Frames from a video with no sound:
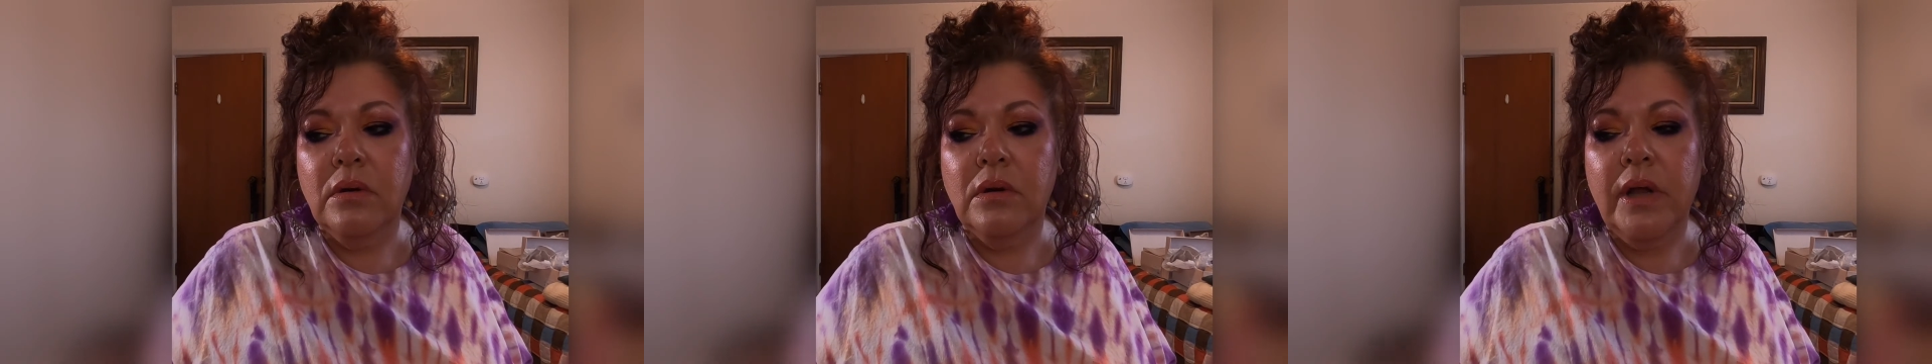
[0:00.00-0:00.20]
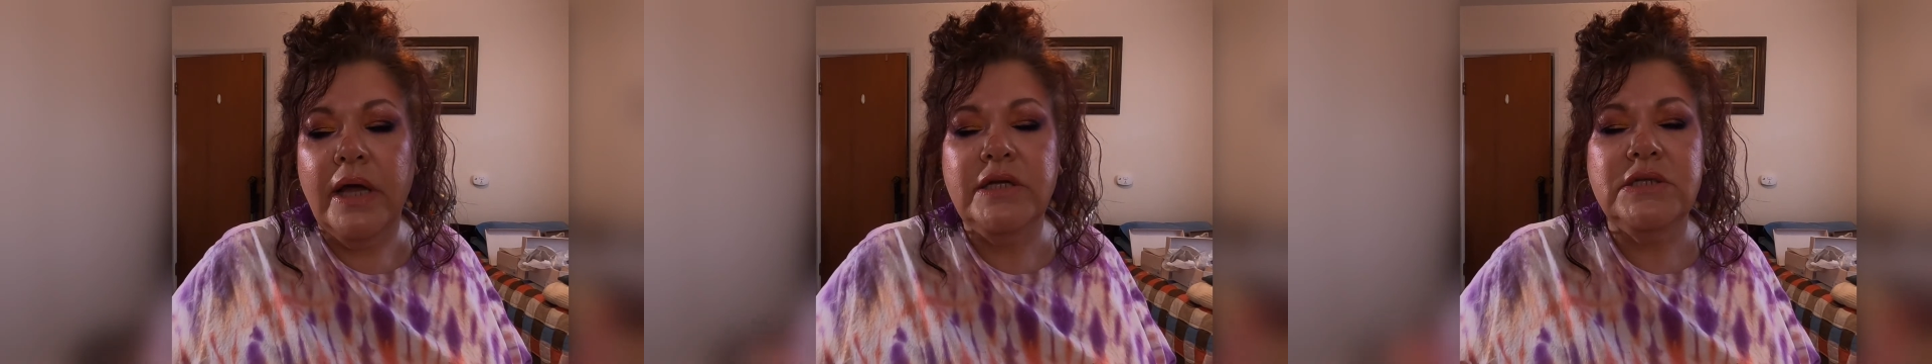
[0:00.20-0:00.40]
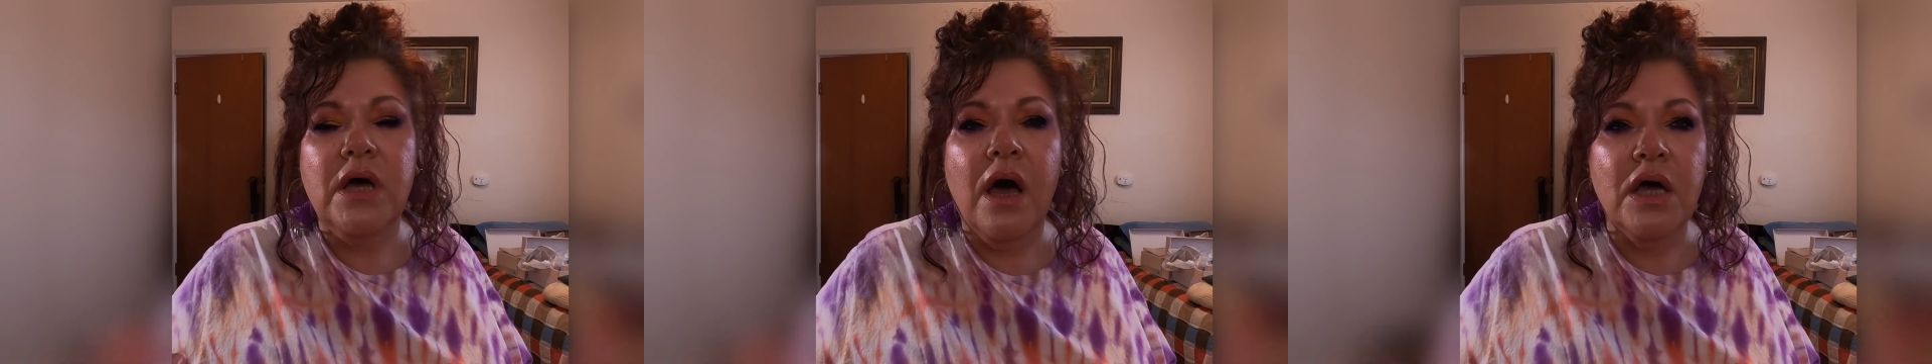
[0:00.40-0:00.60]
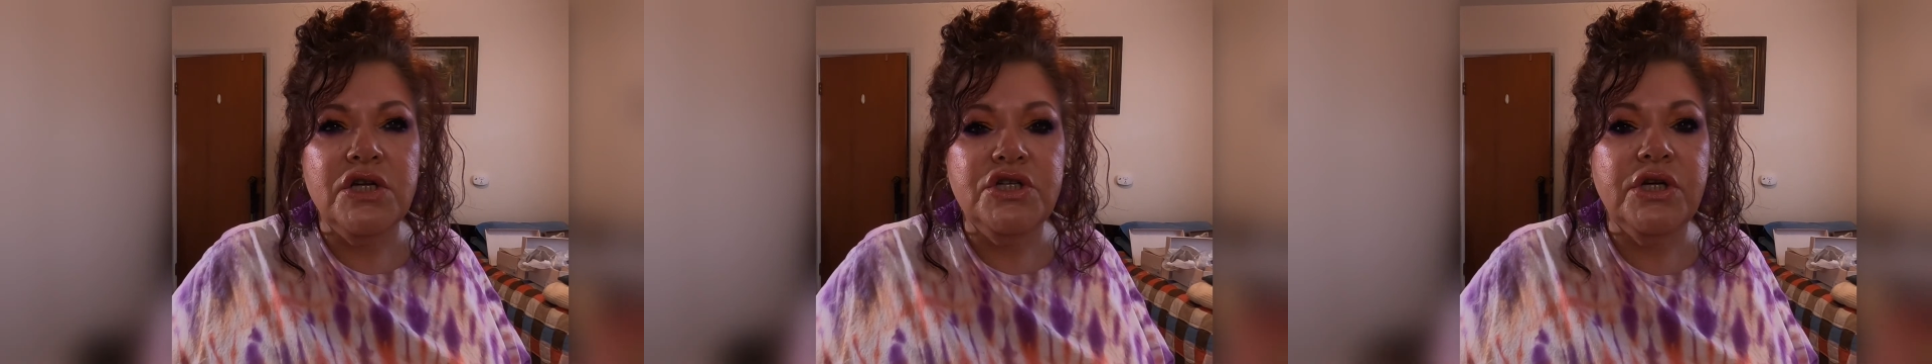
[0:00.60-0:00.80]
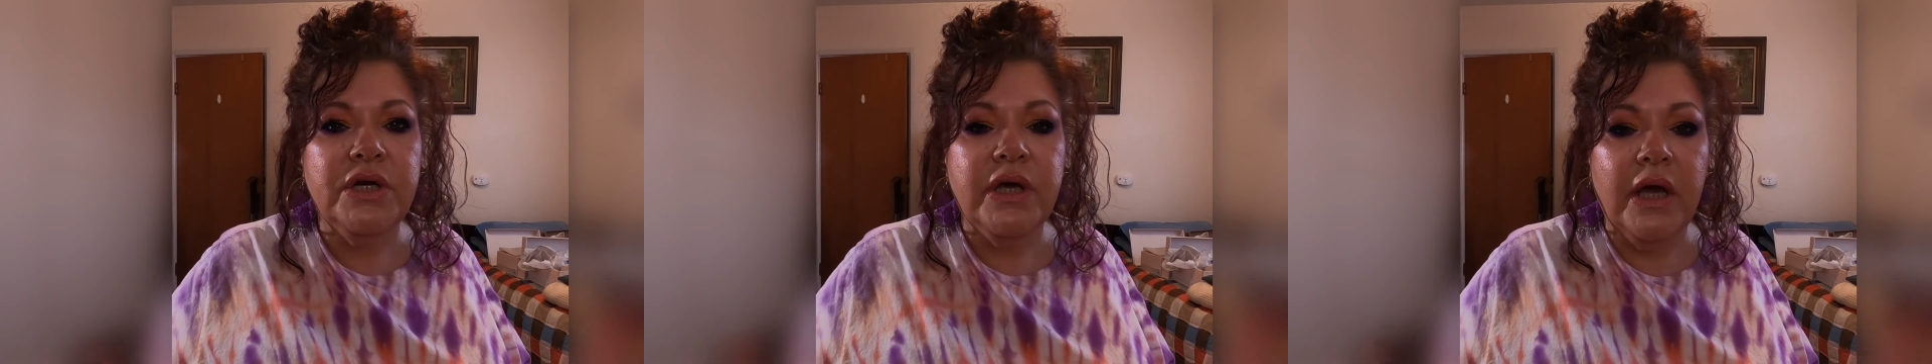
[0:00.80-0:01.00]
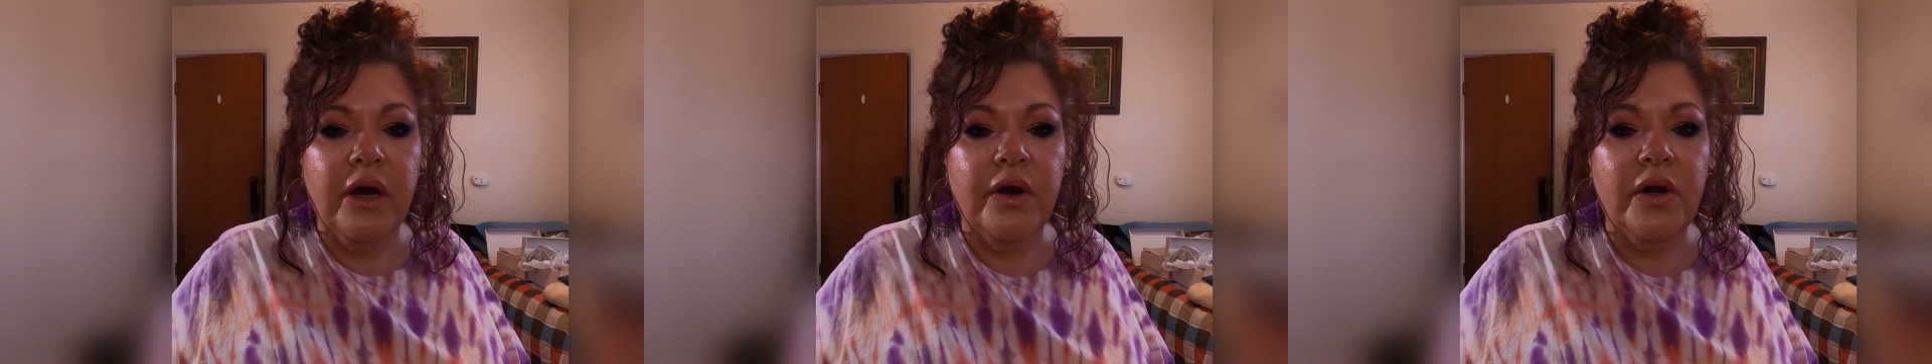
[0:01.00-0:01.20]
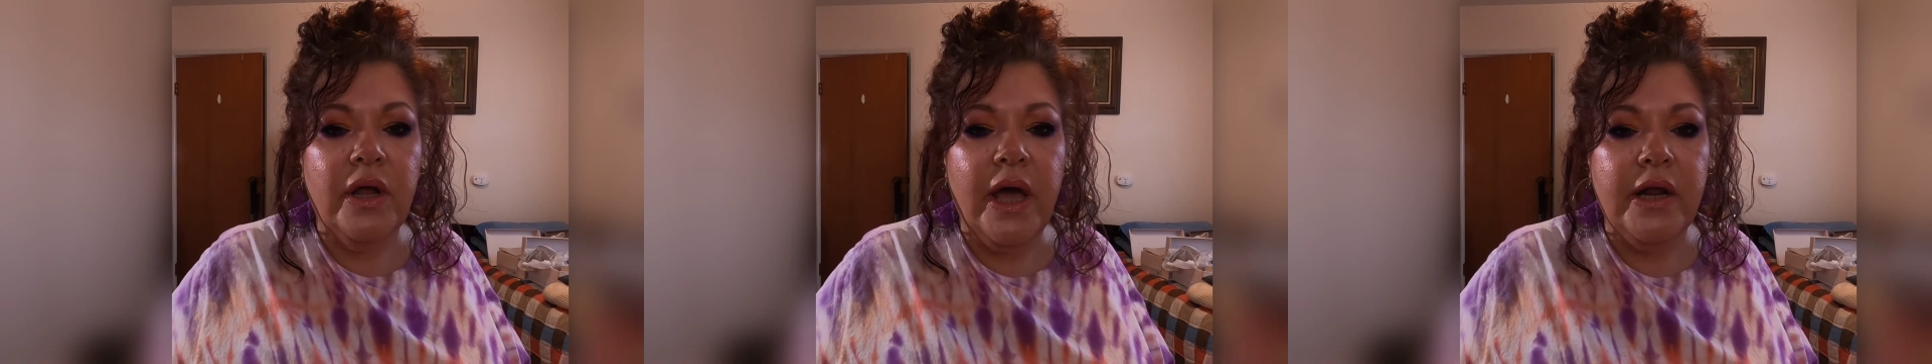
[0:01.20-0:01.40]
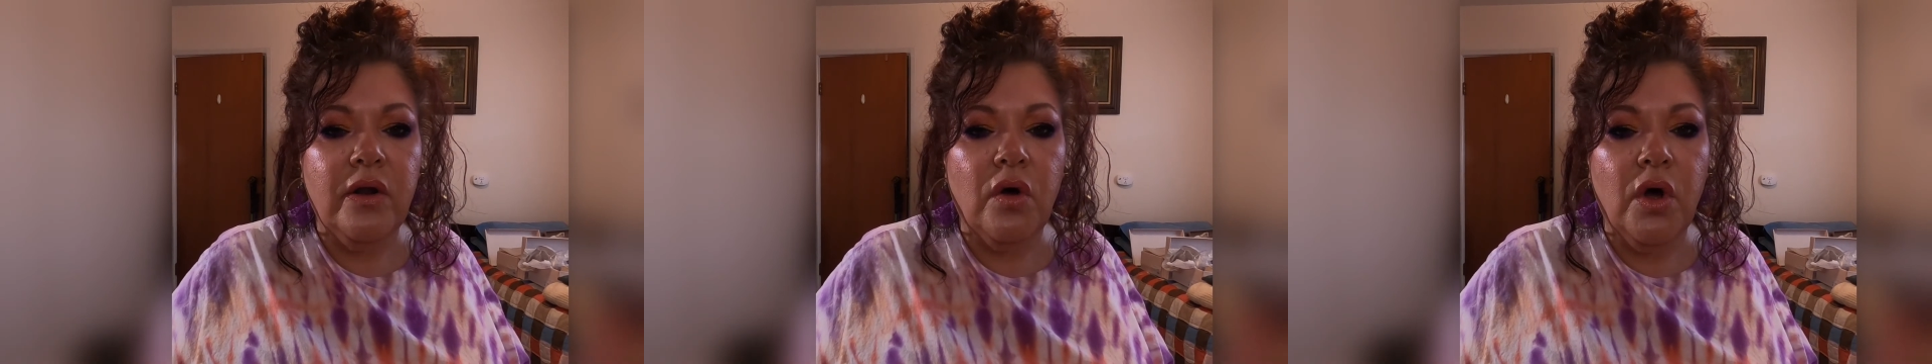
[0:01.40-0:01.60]
like Tasha
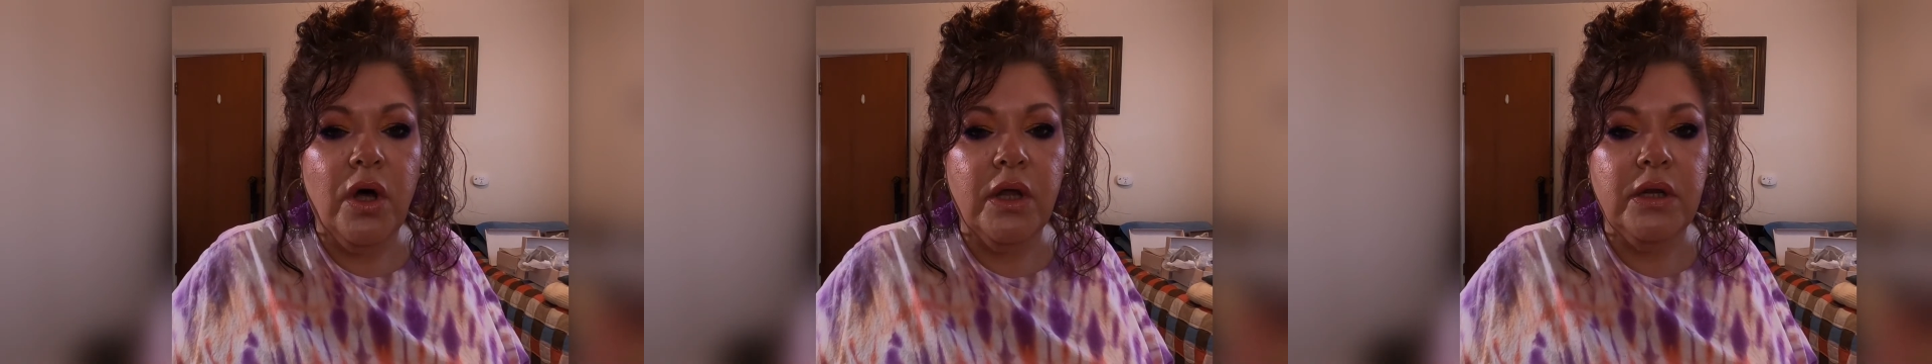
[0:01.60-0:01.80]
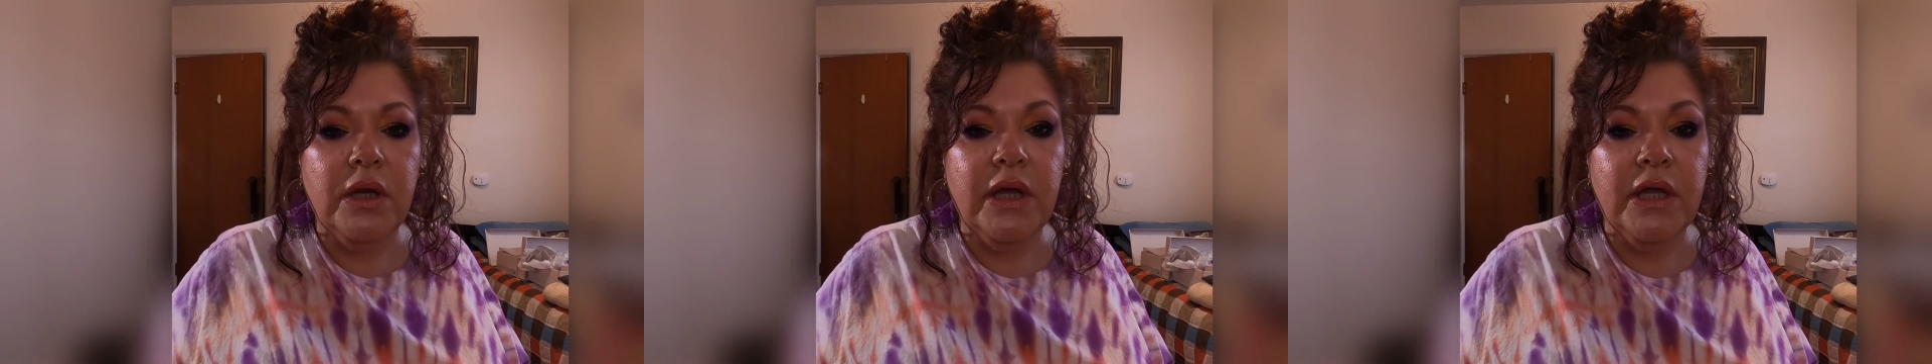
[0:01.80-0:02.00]
Caroline on